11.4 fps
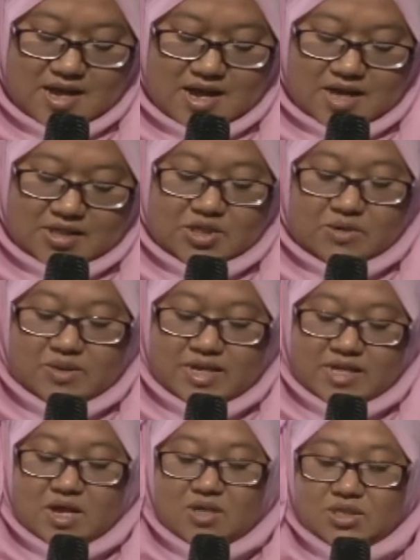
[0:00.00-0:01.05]

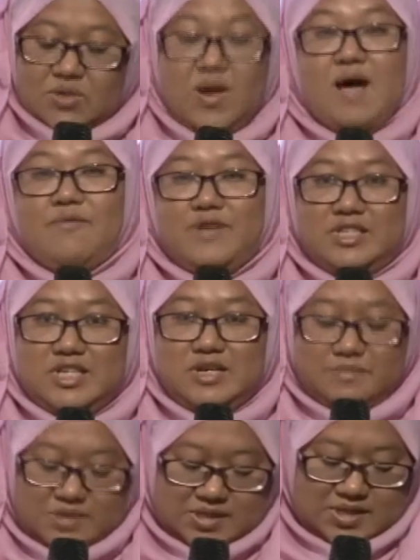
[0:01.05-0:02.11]
children also are
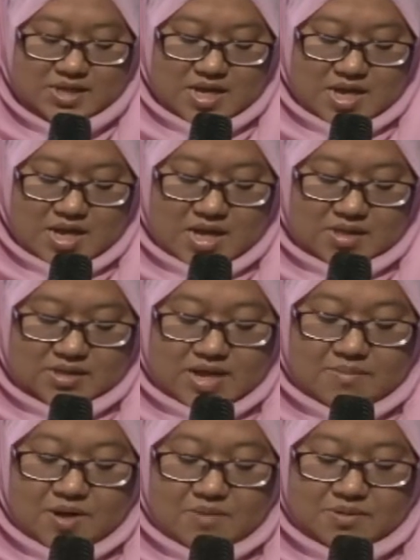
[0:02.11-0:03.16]
victims.
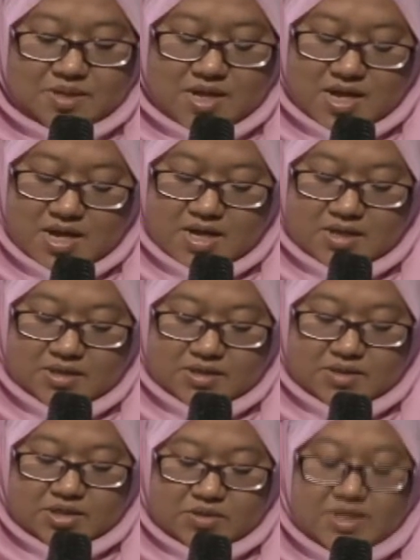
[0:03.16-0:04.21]
Some of
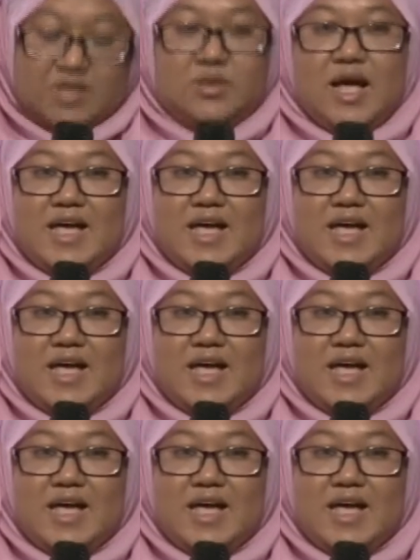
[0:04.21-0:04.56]
children died